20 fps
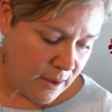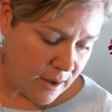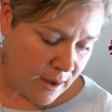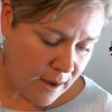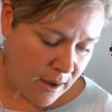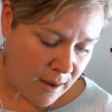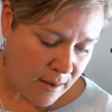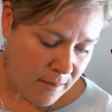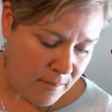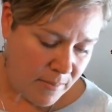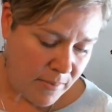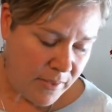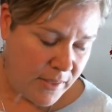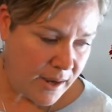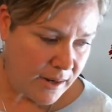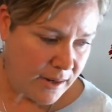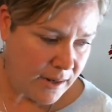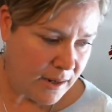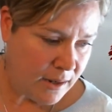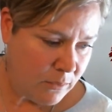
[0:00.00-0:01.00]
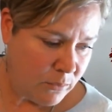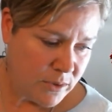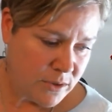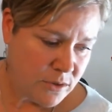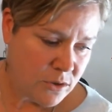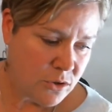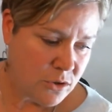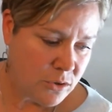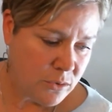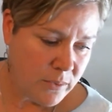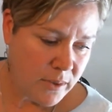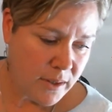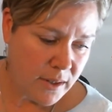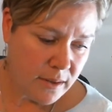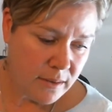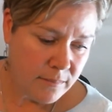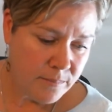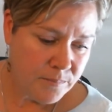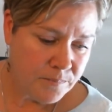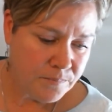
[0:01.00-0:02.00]
that he was
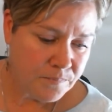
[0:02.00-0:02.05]
doing.